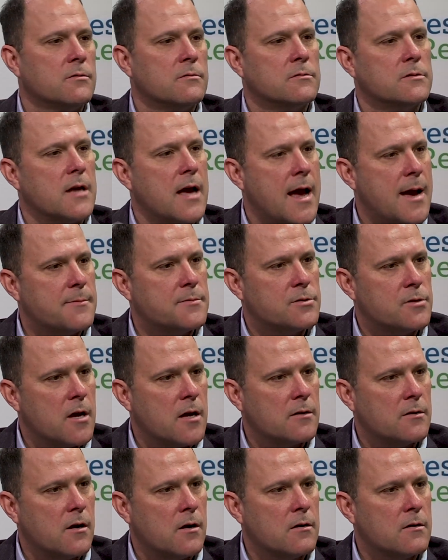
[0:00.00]
there was
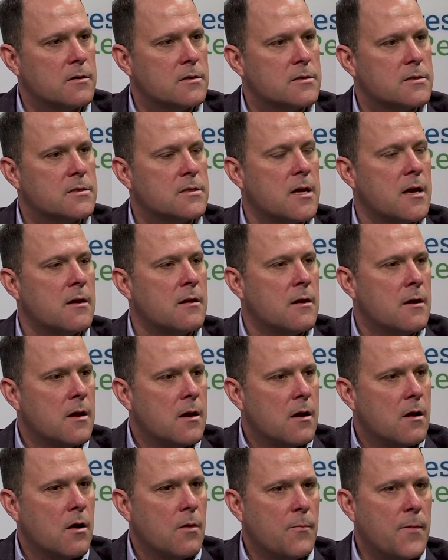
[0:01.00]
abstract artists that
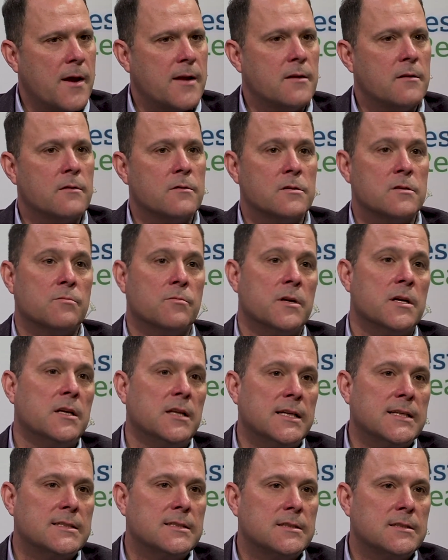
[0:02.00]
are painting, there's
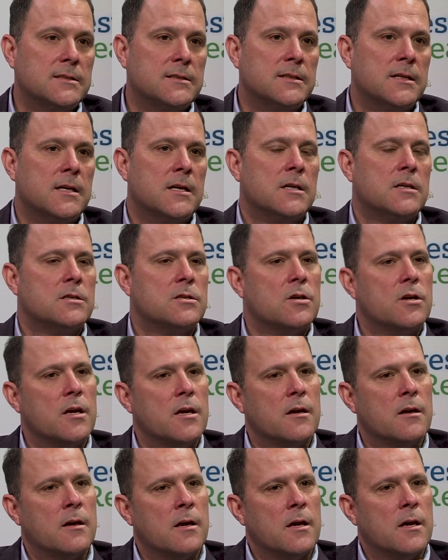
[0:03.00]
realists. So
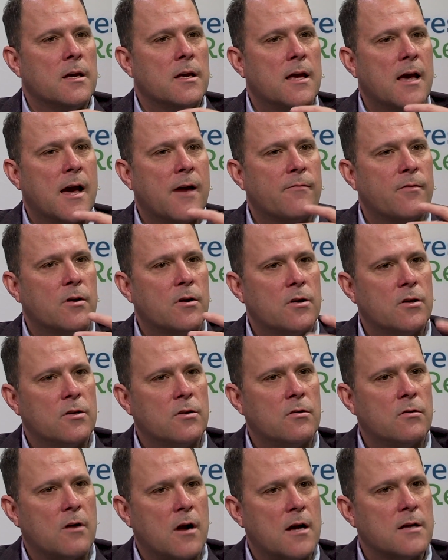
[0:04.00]
you have a
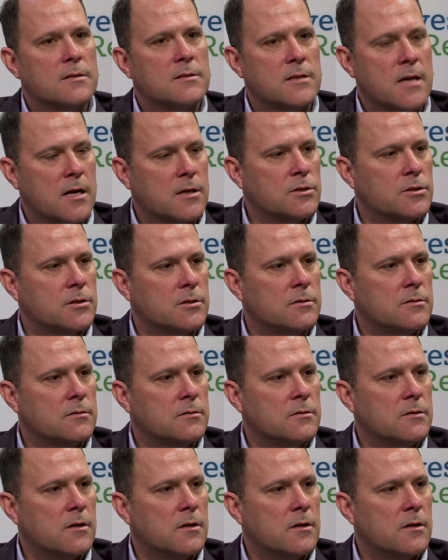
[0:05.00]
good cross-section